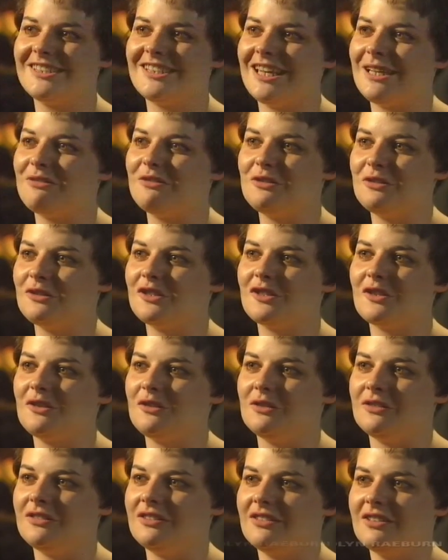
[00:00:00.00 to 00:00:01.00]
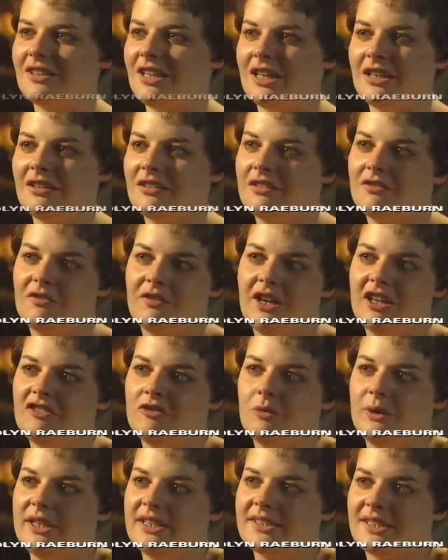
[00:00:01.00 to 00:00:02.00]
as time goes on, like
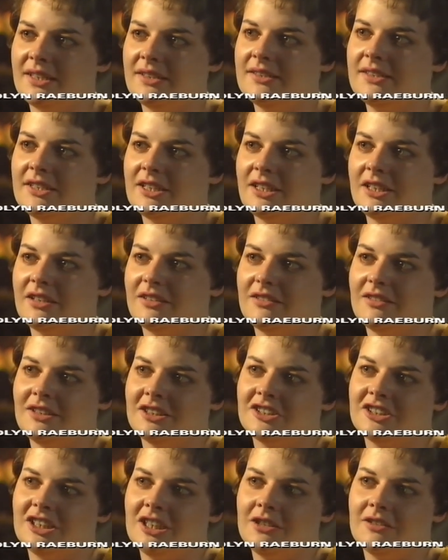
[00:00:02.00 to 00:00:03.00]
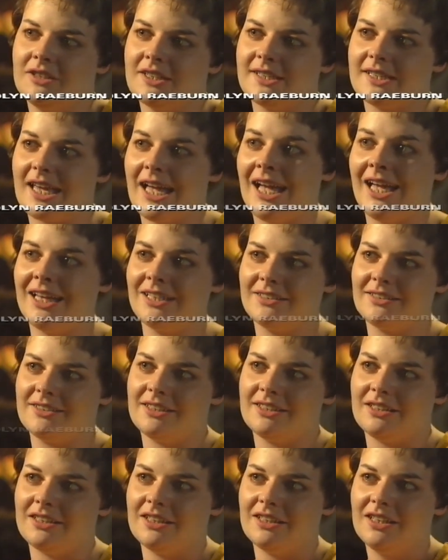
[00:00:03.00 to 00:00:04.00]
5 weeks into it, there's now this
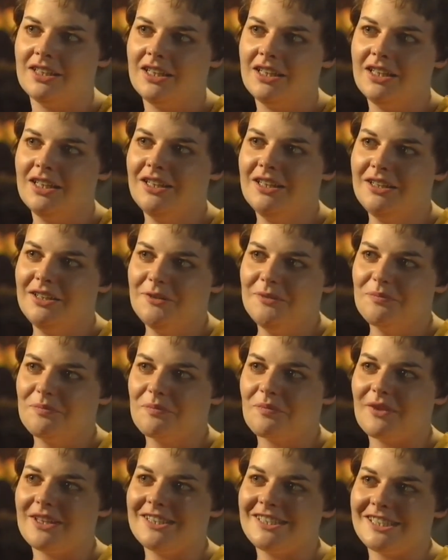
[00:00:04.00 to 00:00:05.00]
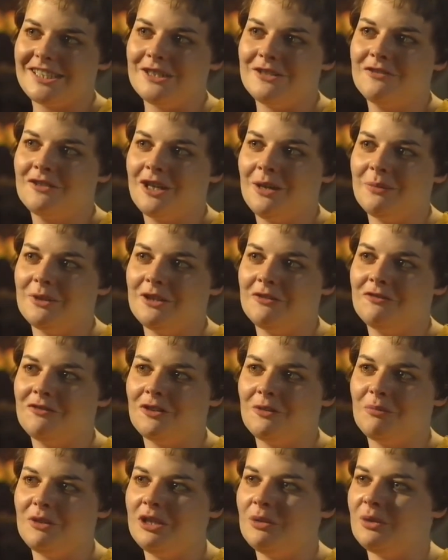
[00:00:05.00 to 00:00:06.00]
acting stuff coming in
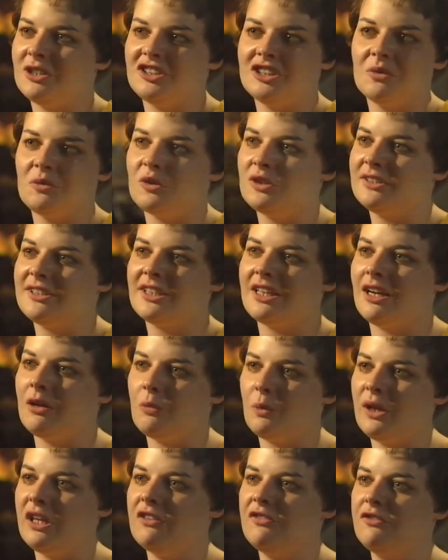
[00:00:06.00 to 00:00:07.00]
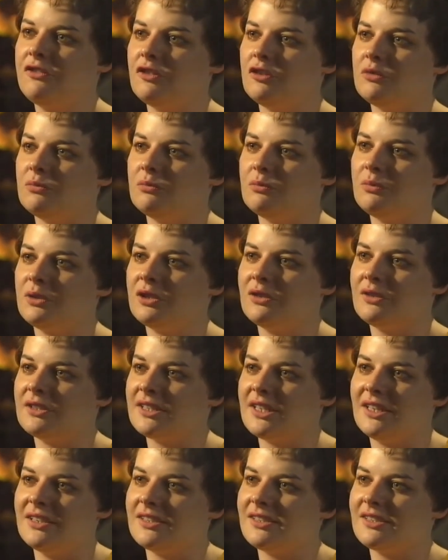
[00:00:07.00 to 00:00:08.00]
for me, which I want to get away from, because
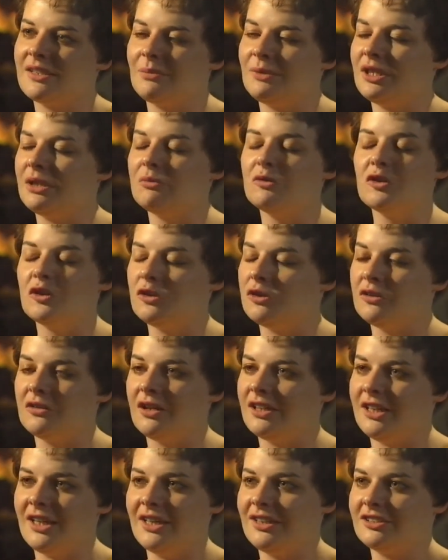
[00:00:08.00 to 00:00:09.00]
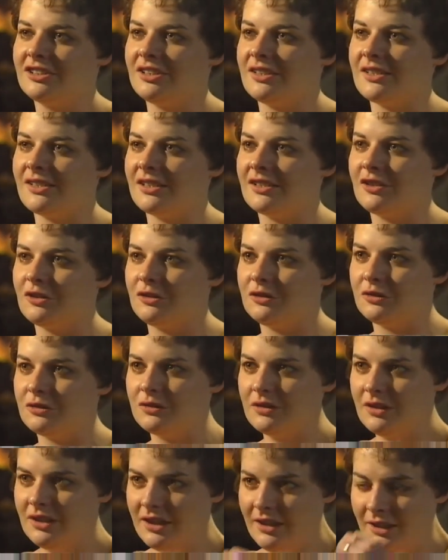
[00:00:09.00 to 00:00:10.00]
that's, I mean, I'm not an actress at
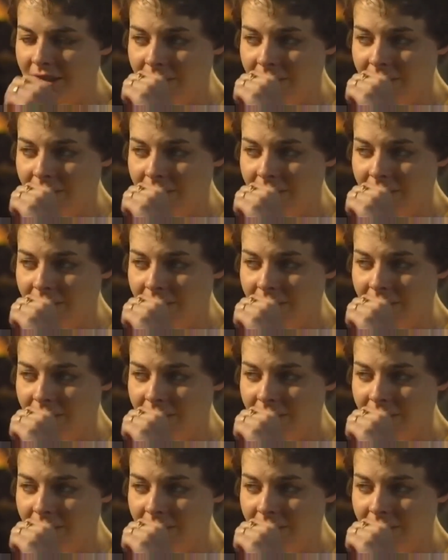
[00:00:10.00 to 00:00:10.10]
all.